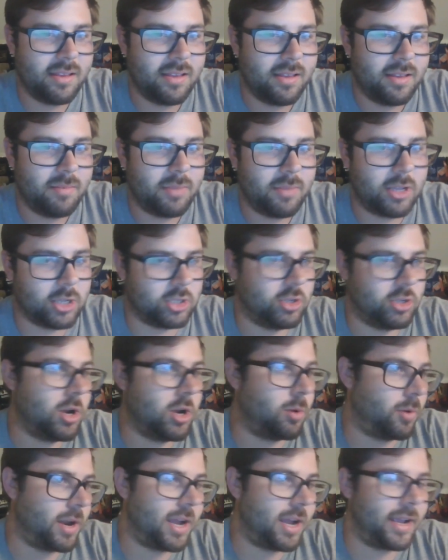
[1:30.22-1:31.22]
because we're
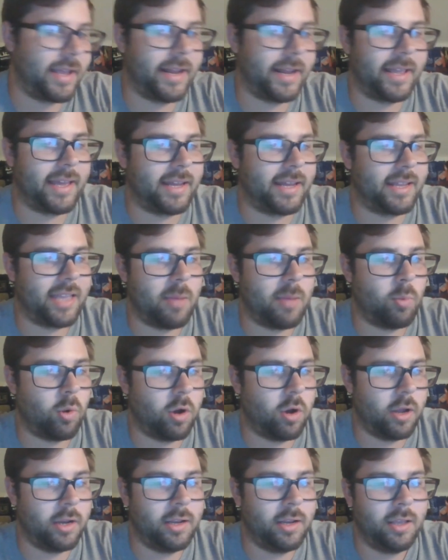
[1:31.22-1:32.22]
not getting out of game
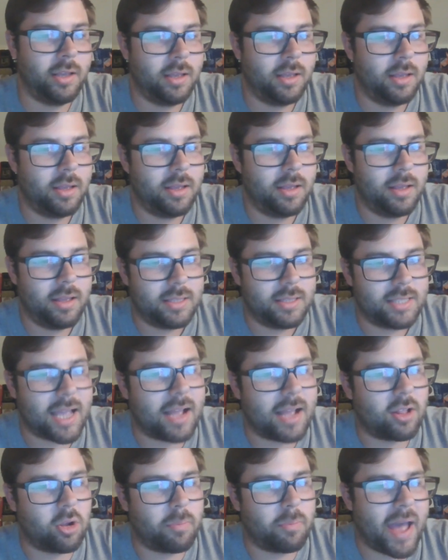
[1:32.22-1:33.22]
one.
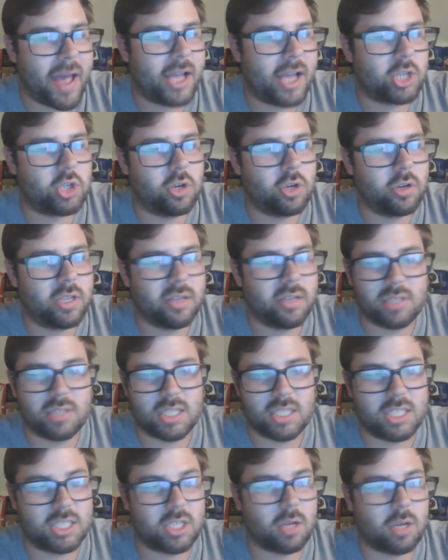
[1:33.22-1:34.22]
Tyler Pasher gives us
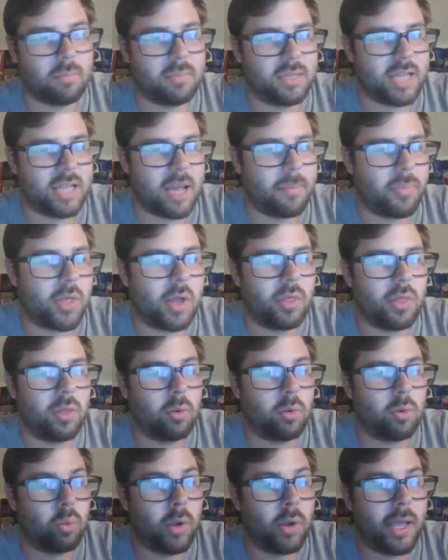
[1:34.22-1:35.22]
some depth on the
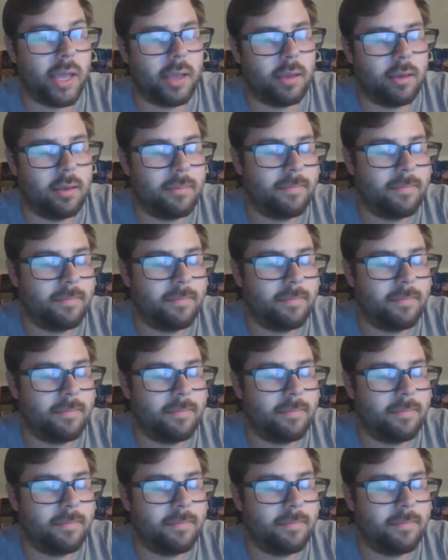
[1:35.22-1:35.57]
wing